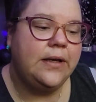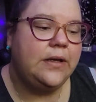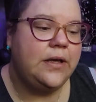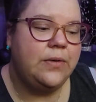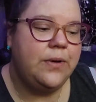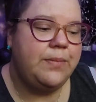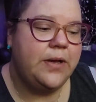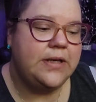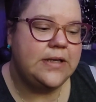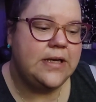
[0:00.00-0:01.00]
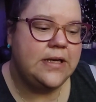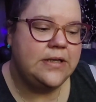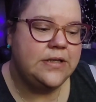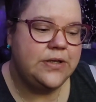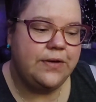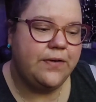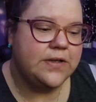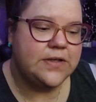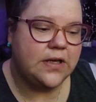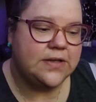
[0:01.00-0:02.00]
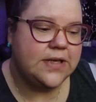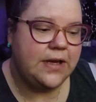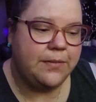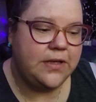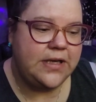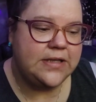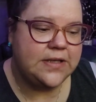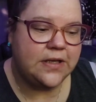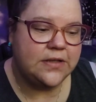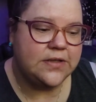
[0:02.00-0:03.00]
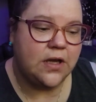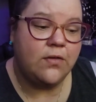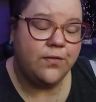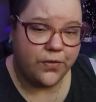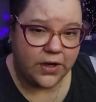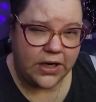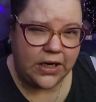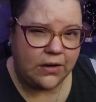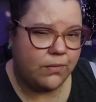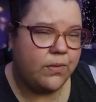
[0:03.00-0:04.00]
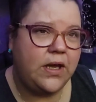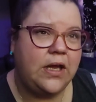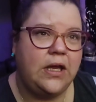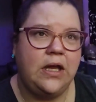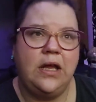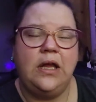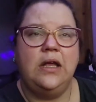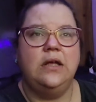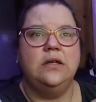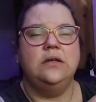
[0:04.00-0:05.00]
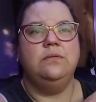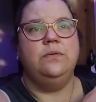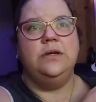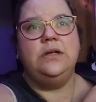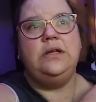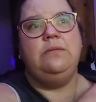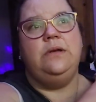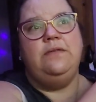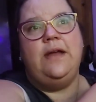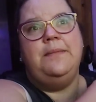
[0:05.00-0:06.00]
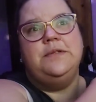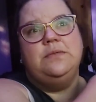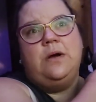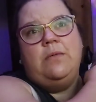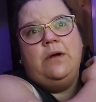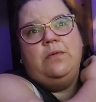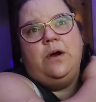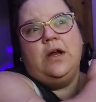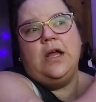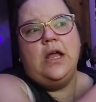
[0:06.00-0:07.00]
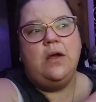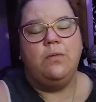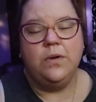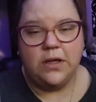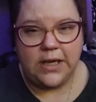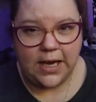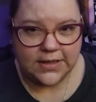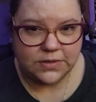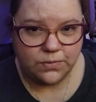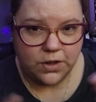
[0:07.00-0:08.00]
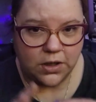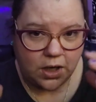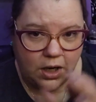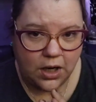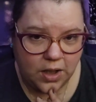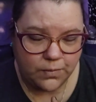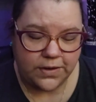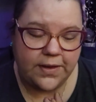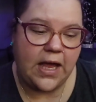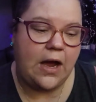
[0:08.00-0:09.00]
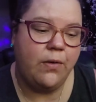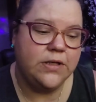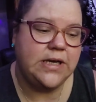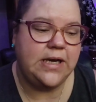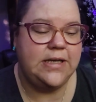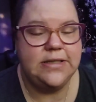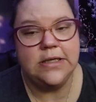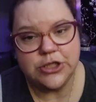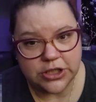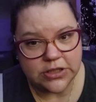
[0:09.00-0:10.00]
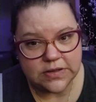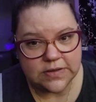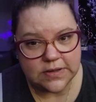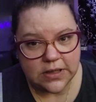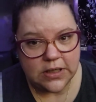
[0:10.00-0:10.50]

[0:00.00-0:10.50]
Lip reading: we put in 2 different salts, a Himalayan salt, salt-free. We really revamped to what would work. Really had to work hard with our dietitians.